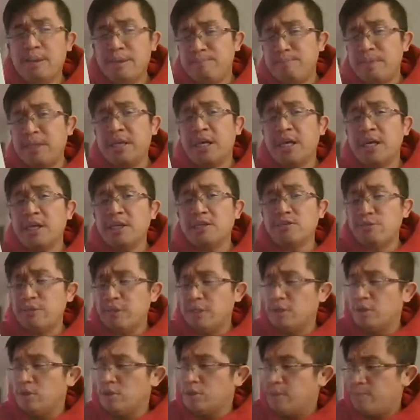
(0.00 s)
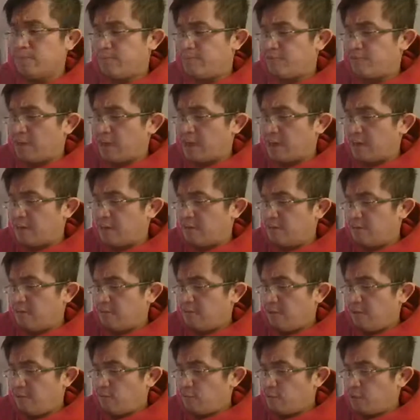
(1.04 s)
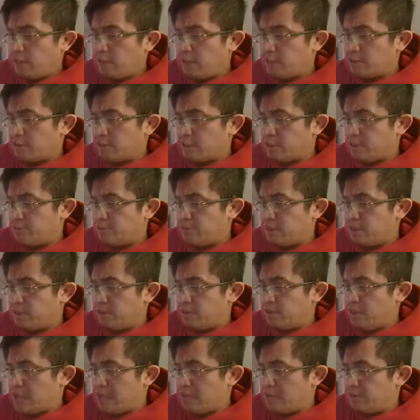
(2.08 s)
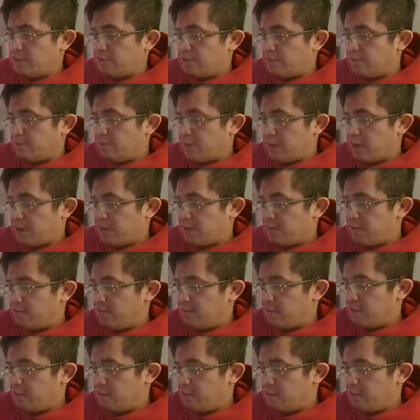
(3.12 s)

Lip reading: Because we owe them five, it's going to be negative five.